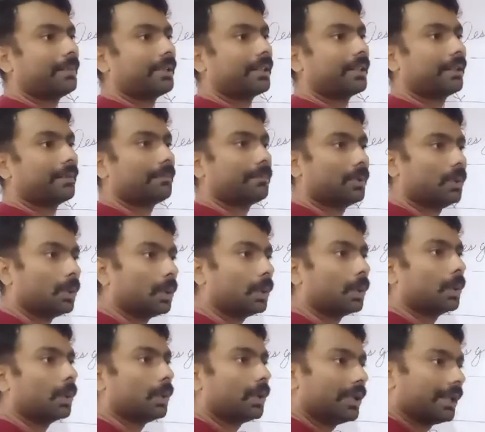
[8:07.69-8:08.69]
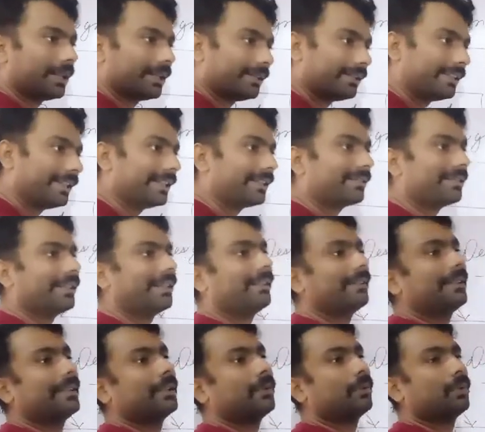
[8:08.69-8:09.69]
become low, they
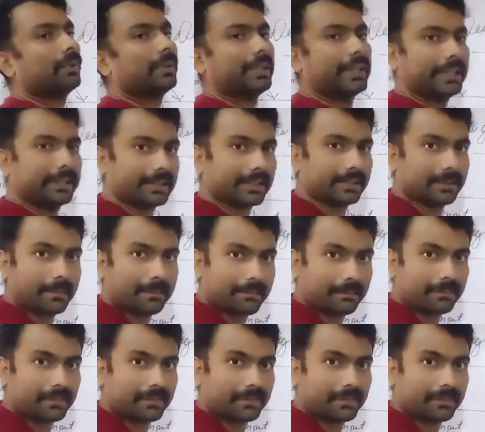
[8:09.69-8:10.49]
send their own data,